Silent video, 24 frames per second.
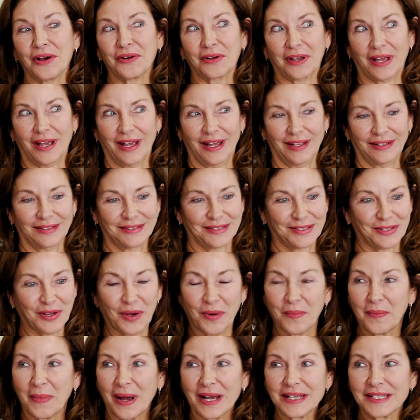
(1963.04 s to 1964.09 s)
Okay,
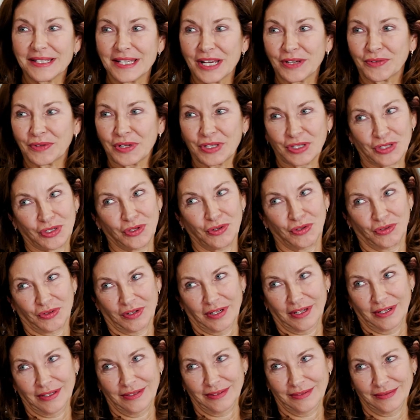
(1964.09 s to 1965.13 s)
so my secret
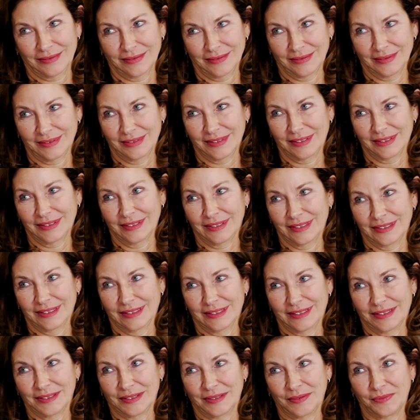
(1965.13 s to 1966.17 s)
sutra
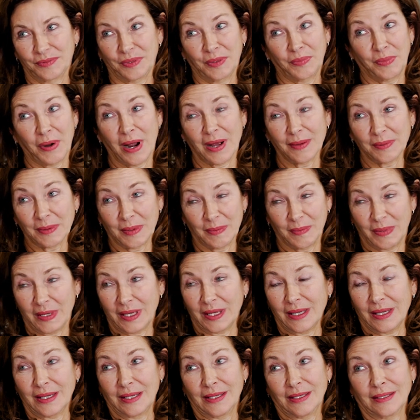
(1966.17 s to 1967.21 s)
would probably
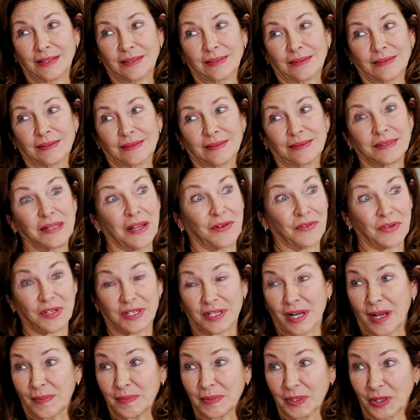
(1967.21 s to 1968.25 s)
be
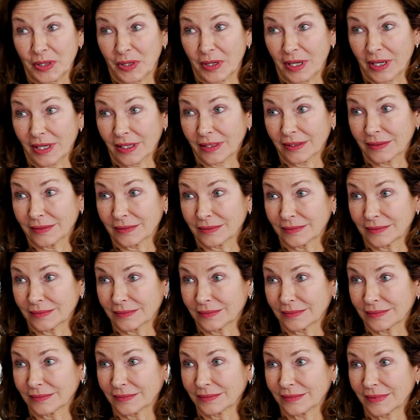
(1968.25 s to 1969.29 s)
never stop learning,
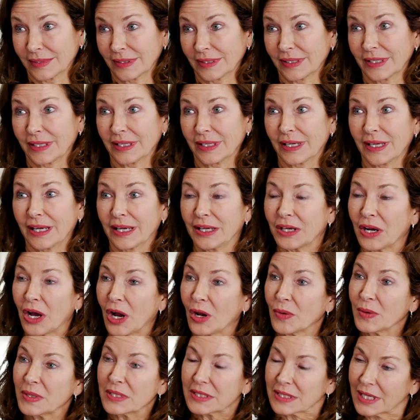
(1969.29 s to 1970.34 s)

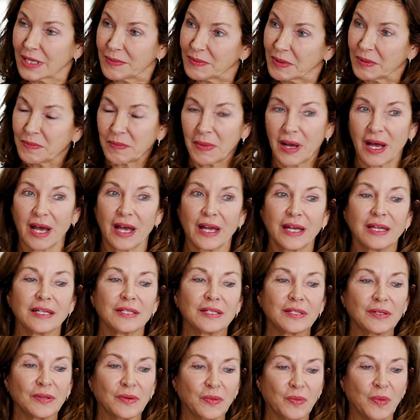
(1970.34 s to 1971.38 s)
and always keep in
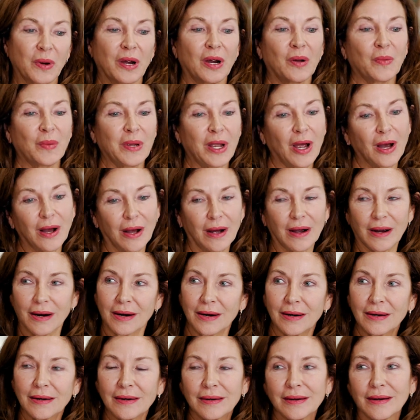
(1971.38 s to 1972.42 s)
mind where we
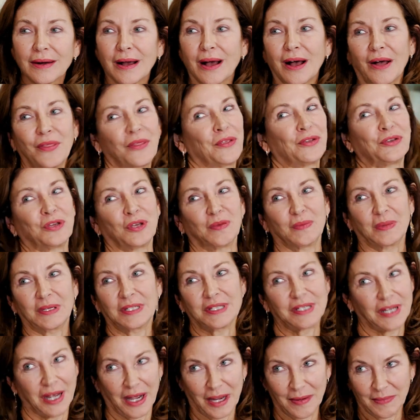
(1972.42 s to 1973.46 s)
are on the
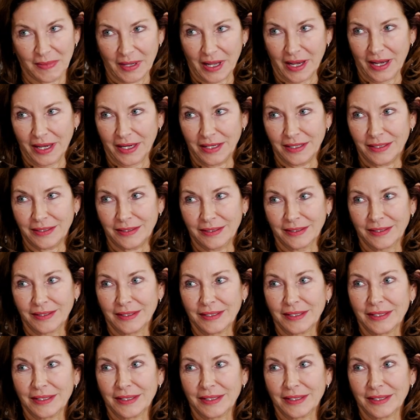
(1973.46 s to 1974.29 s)
human timeline.